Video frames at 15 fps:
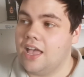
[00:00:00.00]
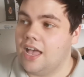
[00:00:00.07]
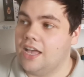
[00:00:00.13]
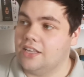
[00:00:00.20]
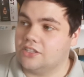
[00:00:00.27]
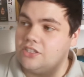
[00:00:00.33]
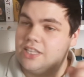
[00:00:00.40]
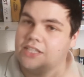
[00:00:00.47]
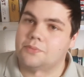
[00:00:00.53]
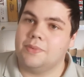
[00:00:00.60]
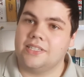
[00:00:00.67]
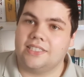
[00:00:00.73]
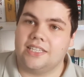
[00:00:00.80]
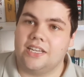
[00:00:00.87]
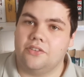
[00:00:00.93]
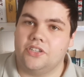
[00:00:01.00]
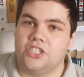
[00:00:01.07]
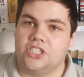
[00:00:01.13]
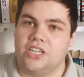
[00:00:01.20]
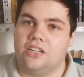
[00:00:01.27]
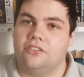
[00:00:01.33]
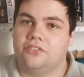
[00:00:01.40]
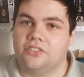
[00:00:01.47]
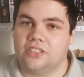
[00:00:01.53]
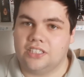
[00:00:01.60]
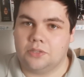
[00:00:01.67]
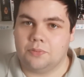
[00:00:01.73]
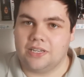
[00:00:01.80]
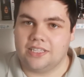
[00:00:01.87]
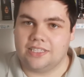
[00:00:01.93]
Uh, so that's my series shelf.
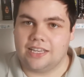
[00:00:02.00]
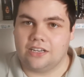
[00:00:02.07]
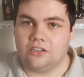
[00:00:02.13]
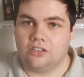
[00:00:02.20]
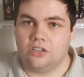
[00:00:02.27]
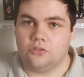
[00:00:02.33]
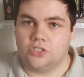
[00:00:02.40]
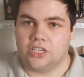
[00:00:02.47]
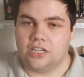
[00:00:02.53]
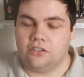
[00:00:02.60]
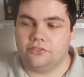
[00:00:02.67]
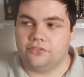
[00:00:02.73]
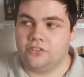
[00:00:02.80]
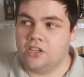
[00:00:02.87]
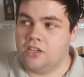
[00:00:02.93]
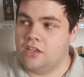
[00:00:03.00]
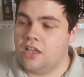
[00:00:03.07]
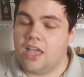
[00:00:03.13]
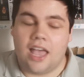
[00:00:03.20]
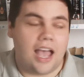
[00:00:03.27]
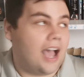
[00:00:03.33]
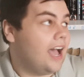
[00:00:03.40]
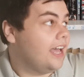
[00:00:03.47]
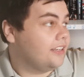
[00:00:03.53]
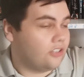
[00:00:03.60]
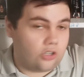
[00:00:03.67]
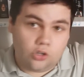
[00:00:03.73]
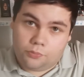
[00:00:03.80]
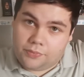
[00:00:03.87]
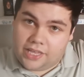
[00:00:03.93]
This is my standalone shelf.
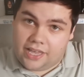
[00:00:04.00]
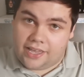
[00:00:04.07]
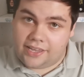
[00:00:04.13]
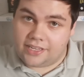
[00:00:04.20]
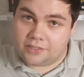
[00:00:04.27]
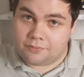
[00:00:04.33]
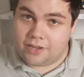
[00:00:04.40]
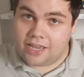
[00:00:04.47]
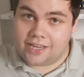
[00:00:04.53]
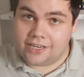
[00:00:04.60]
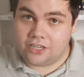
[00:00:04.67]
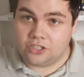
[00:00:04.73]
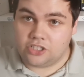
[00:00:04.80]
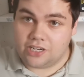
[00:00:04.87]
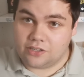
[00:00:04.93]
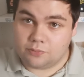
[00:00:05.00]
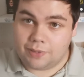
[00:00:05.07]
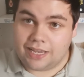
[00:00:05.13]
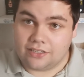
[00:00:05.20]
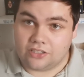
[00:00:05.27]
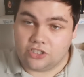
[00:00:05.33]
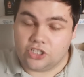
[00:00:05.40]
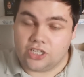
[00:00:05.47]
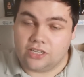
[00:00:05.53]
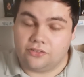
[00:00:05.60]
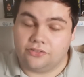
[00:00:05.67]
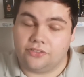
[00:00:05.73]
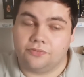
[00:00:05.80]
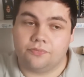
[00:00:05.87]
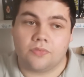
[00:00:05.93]
And up there is my James Patterson
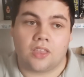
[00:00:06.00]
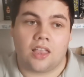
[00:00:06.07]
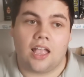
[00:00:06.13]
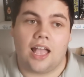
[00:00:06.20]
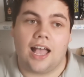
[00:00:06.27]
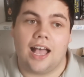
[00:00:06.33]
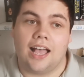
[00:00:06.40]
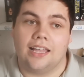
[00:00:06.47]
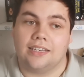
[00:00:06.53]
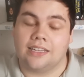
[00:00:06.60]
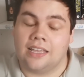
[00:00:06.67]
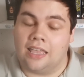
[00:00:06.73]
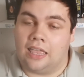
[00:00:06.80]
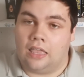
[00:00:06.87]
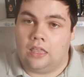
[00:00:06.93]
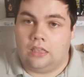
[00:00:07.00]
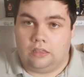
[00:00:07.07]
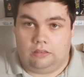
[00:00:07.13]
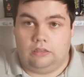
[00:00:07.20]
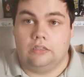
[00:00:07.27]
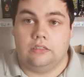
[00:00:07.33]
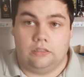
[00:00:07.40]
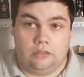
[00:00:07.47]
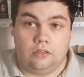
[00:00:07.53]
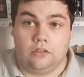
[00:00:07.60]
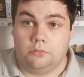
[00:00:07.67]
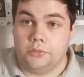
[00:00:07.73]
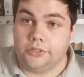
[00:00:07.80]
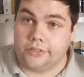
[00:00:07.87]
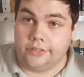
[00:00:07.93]
shelf. And there's a lot
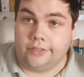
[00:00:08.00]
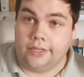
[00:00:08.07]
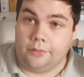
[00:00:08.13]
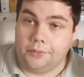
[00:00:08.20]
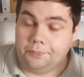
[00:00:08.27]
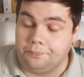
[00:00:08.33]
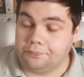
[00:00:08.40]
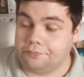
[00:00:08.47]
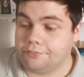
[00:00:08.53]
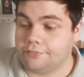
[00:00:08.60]
of books in that one.